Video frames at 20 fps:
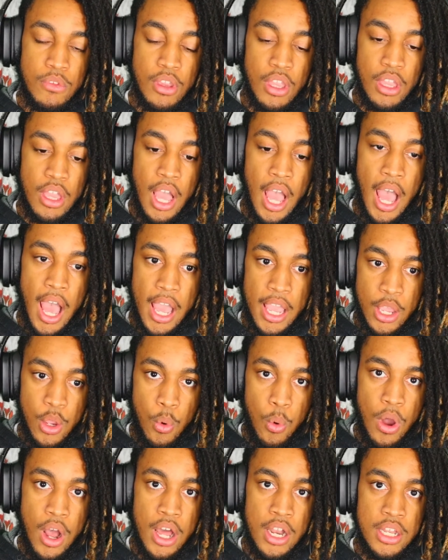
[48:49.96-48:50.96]
high
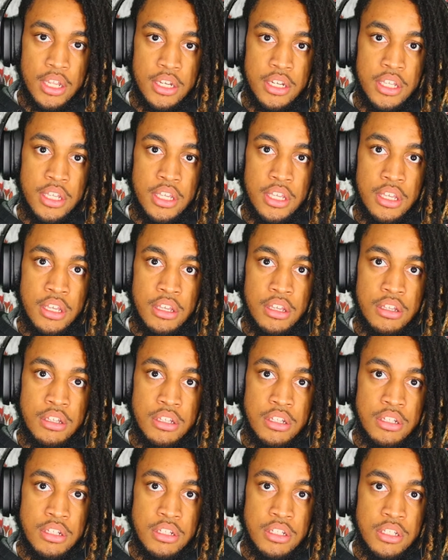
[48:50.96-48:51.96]
quality,
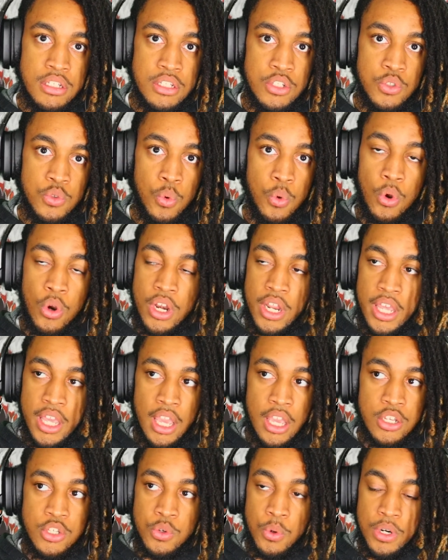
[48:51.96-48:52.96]

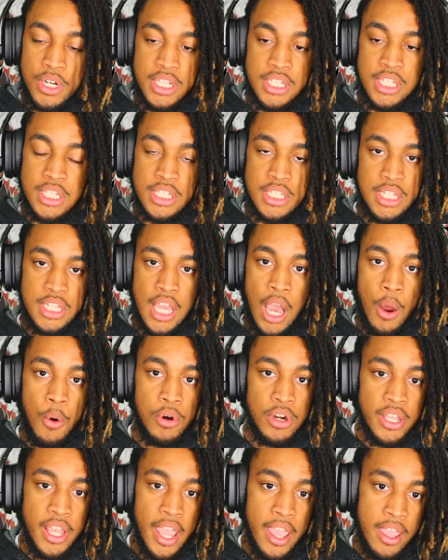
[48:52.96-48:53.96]
60-hour
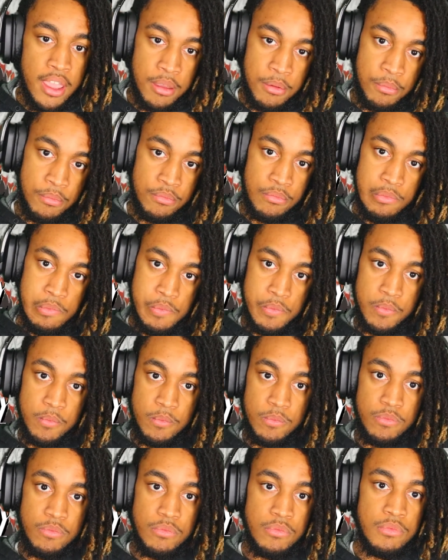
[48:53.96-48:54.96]
game,
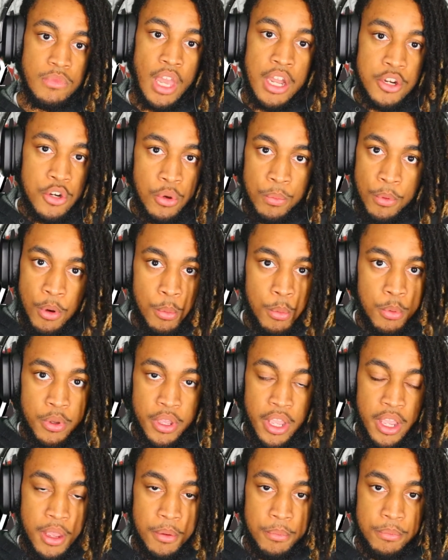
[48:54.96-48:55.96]
not no mobile
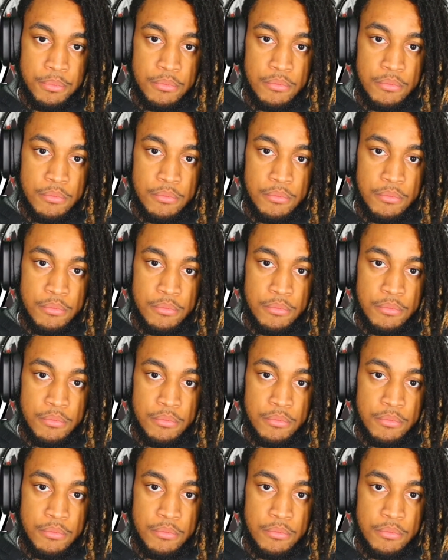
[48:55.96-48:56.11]
game.